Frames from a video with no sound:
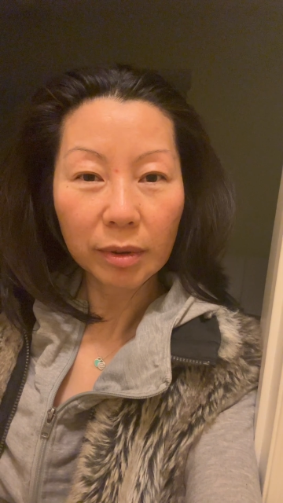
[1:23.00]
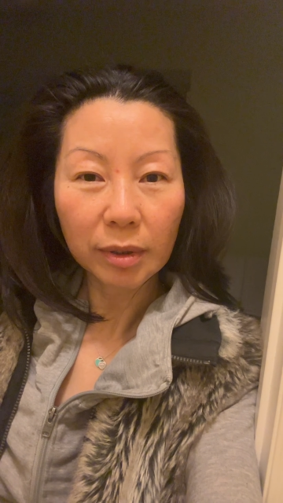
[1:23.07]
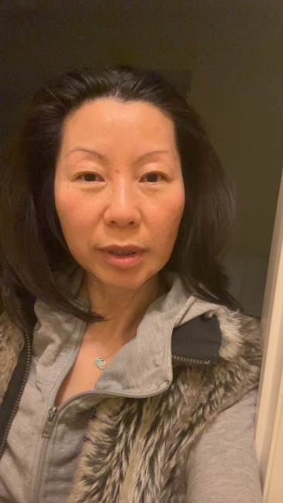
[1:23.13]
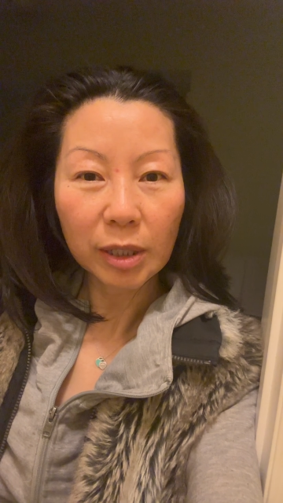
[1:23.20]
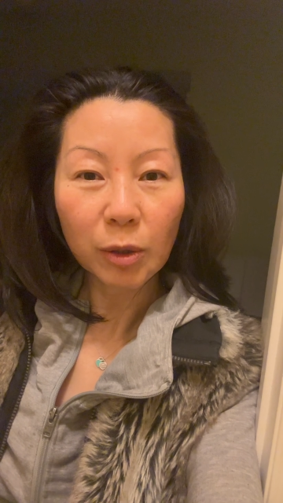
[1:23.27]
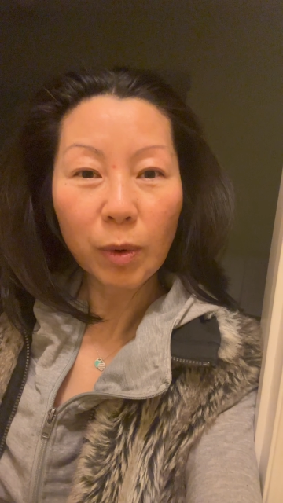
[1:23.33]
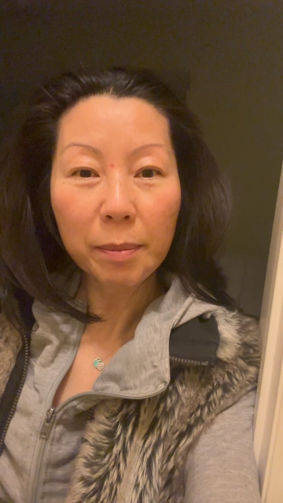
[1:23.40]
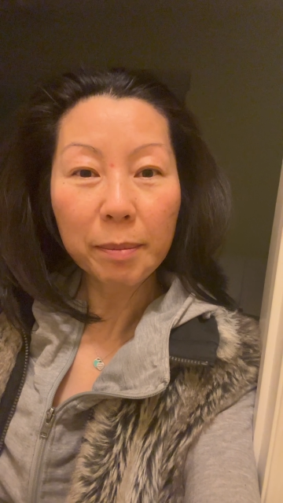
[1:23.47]

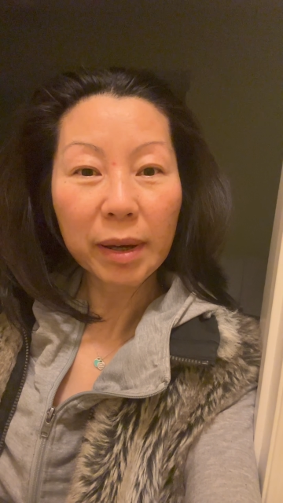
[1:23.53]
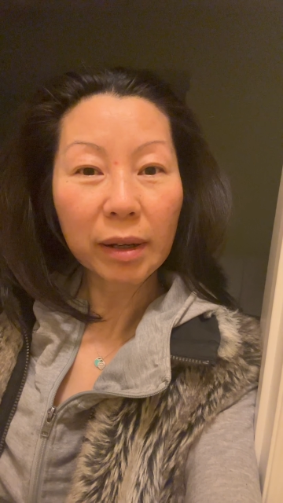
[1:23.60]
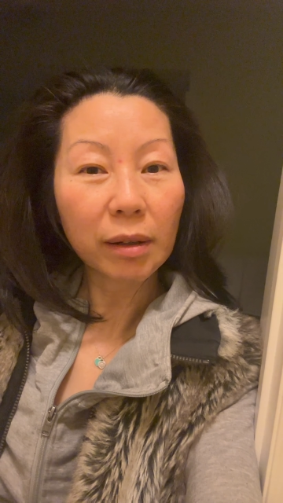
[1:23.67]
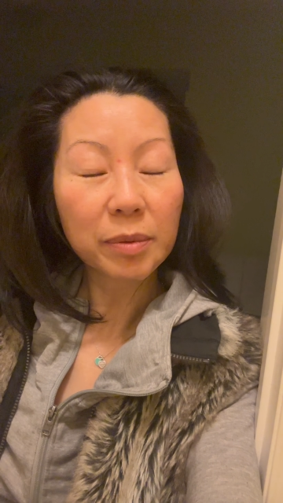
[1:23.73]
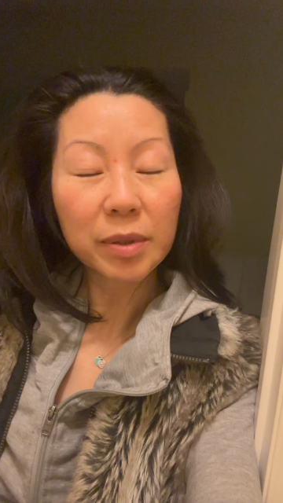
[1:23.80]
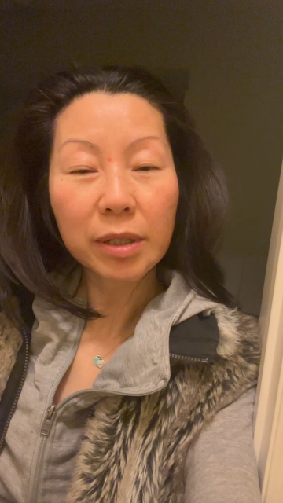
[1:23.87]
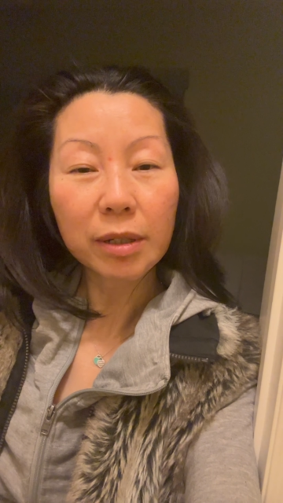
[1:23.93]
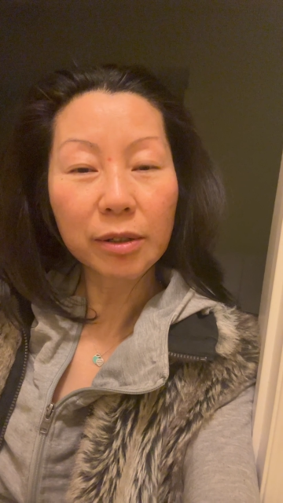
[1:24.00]
he went back
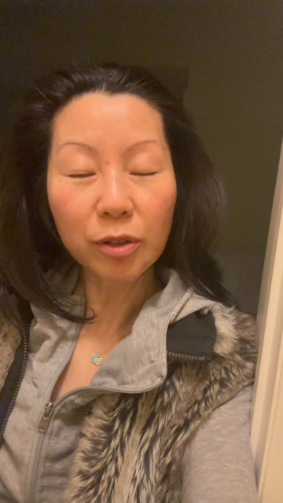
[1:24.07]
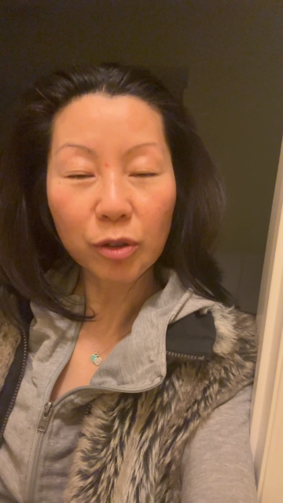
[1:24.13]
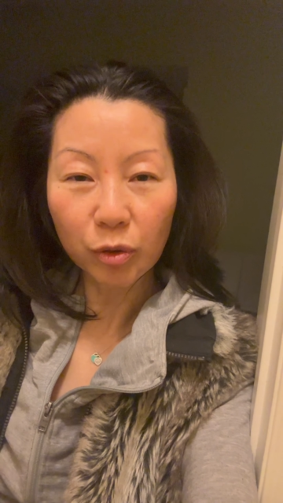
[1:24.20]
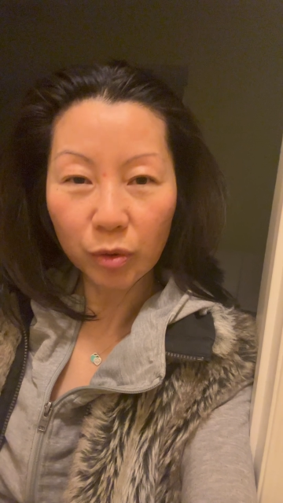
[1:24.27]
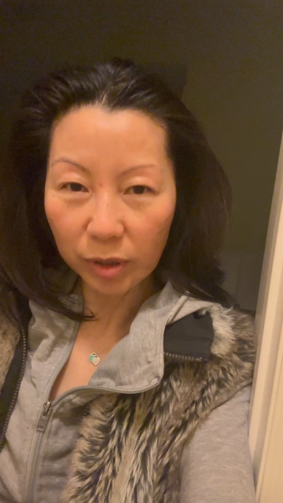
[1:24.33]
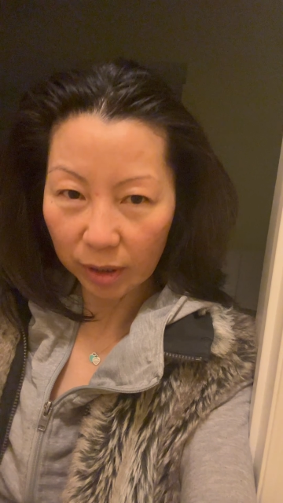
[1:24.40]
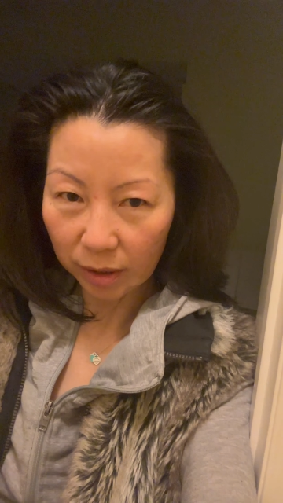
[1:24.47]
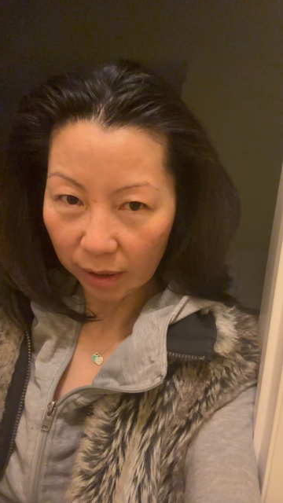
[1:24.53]
upstairs
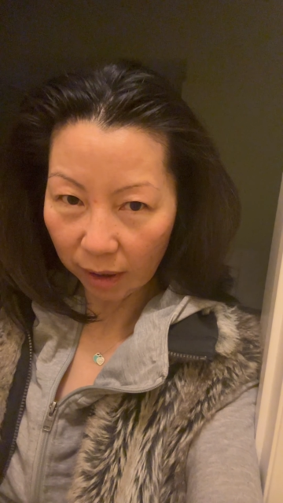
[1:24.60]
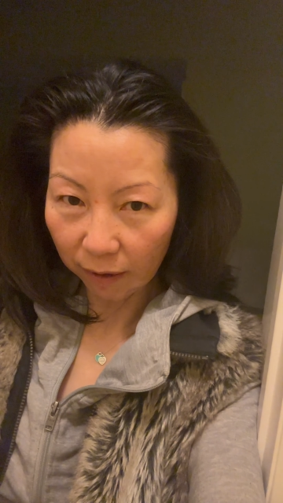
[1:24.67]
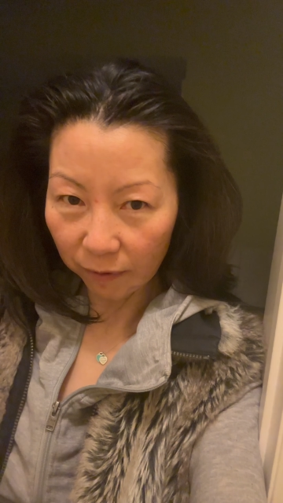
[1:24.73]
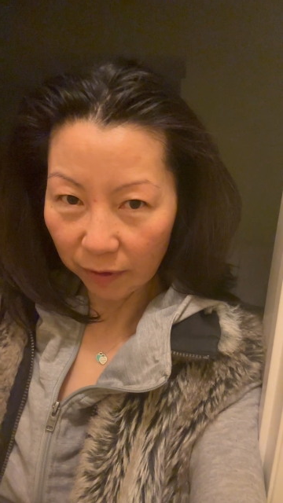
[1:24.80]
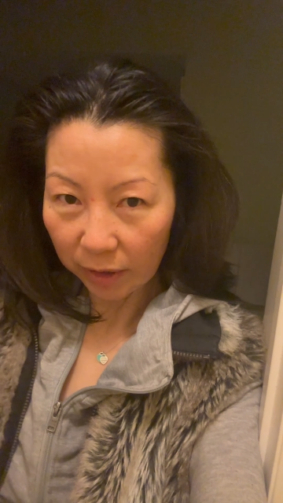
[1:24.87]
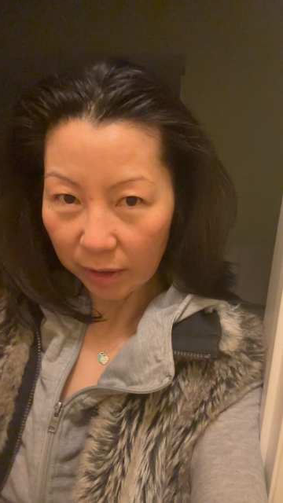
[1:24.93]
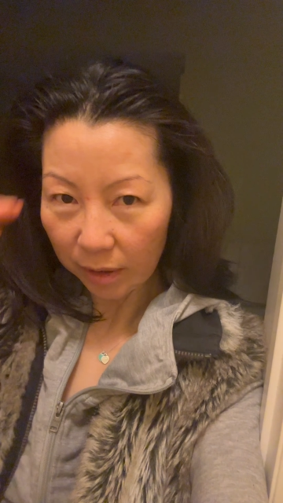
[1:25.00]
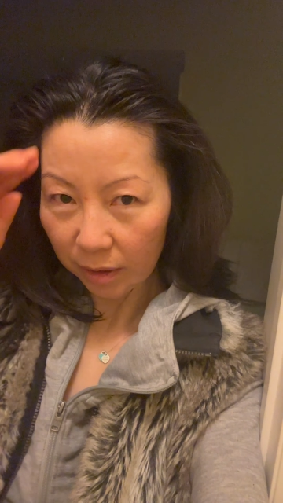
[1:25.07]
to his
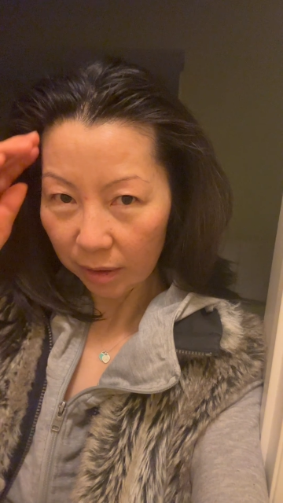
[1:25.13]
office